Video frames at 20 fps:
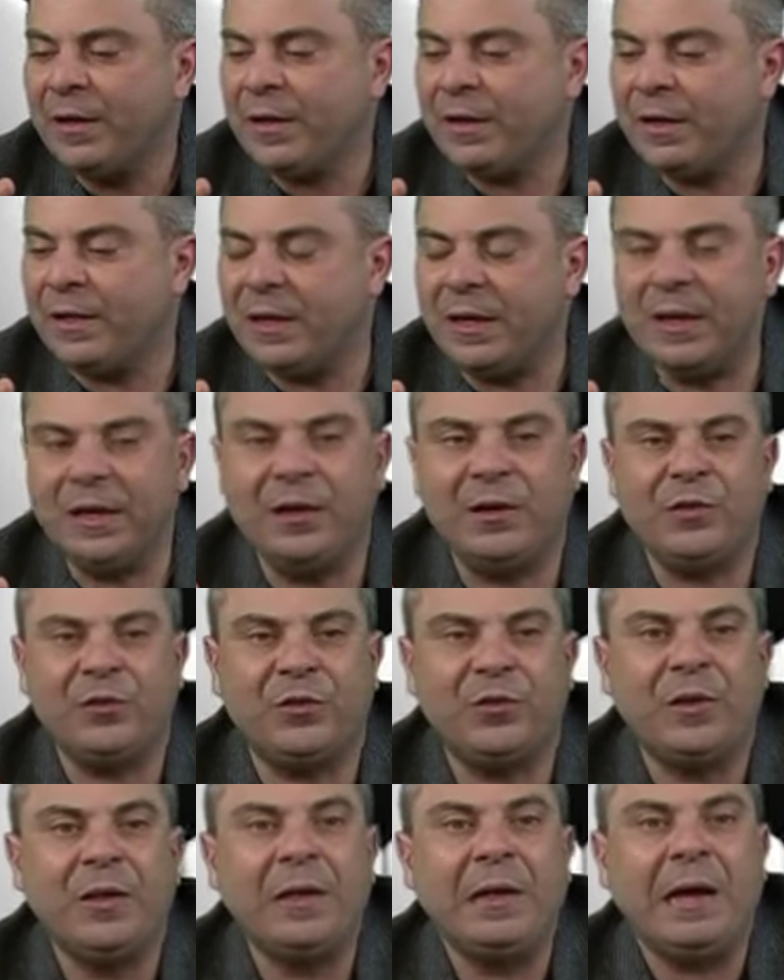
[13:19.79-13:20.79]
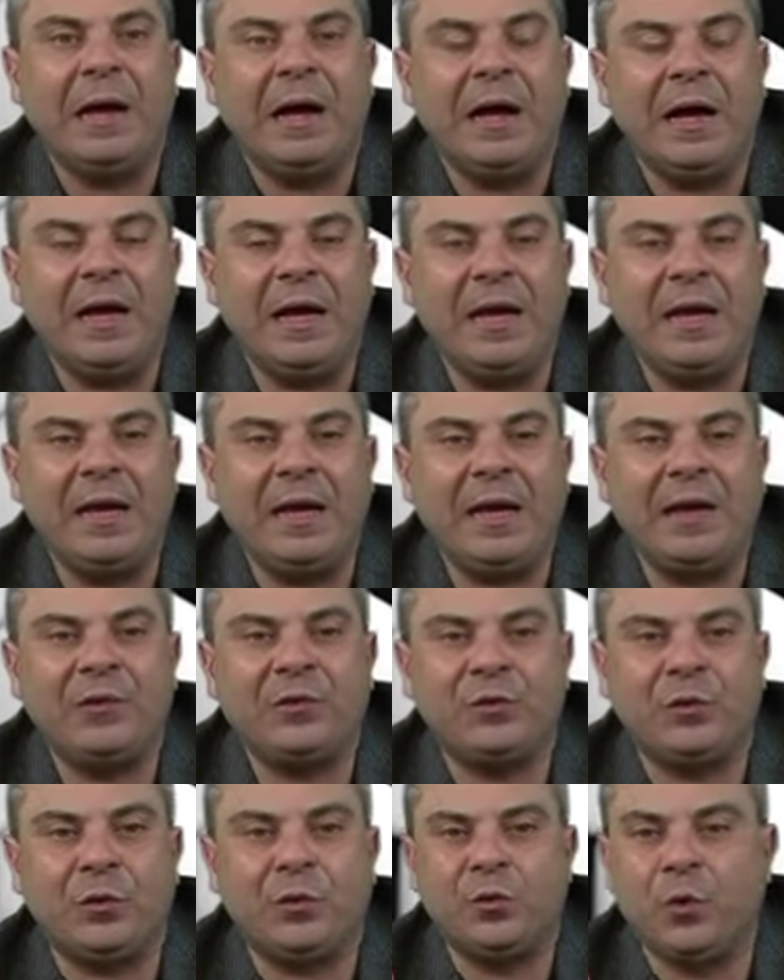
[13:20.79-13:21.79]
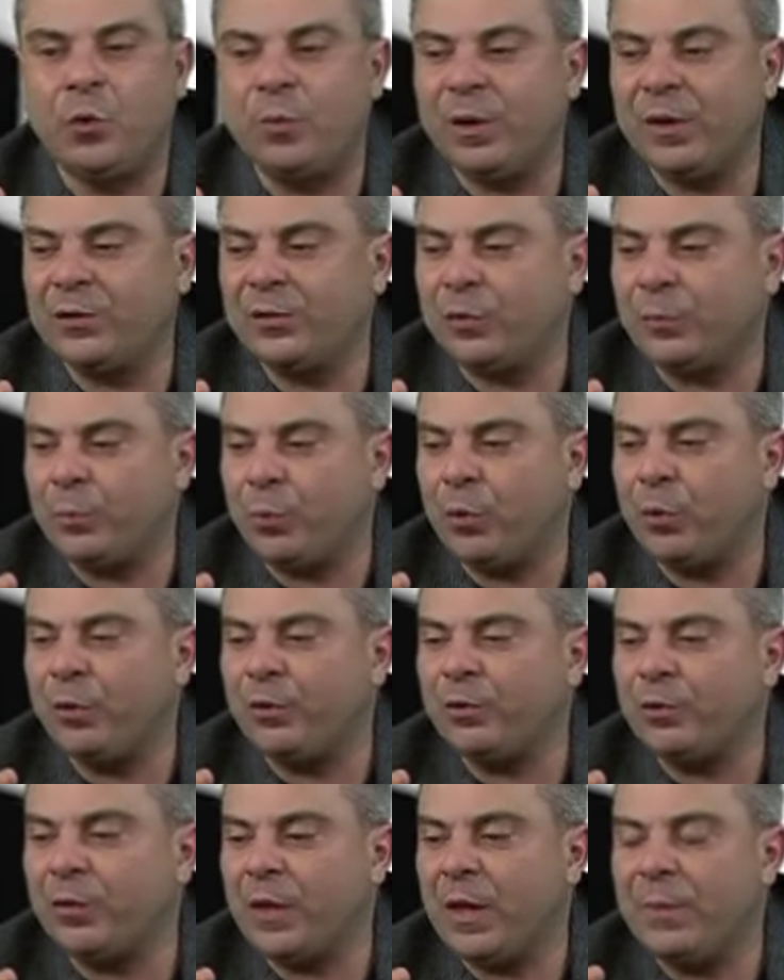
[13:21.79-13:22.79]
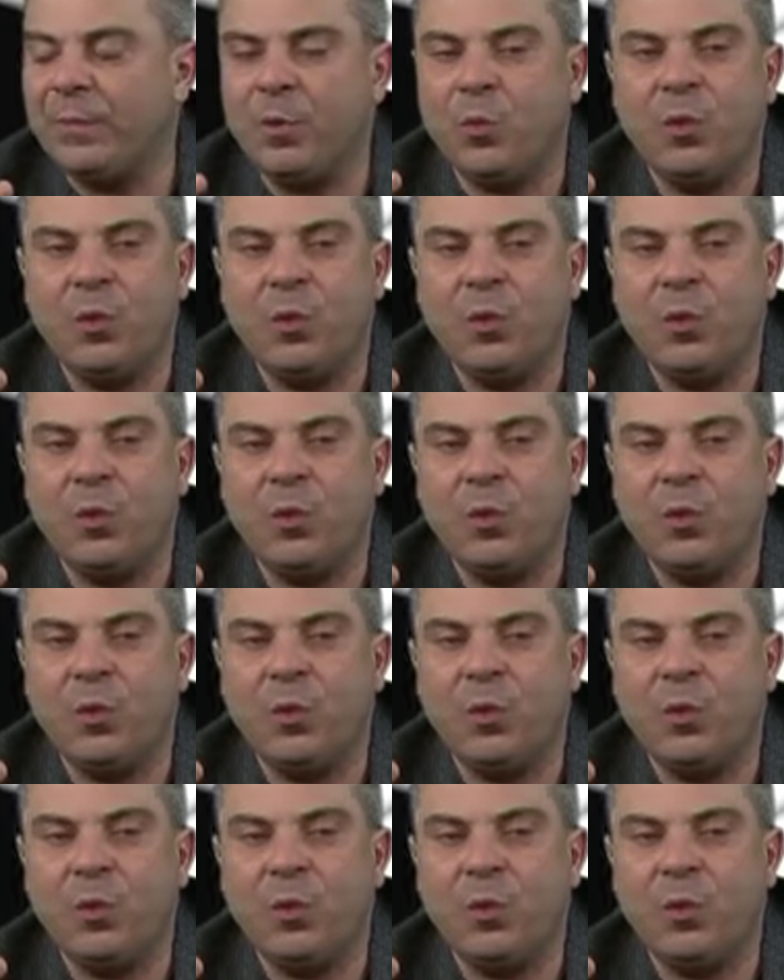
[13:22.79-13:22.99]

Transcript: He is AS Roma Supporters Club,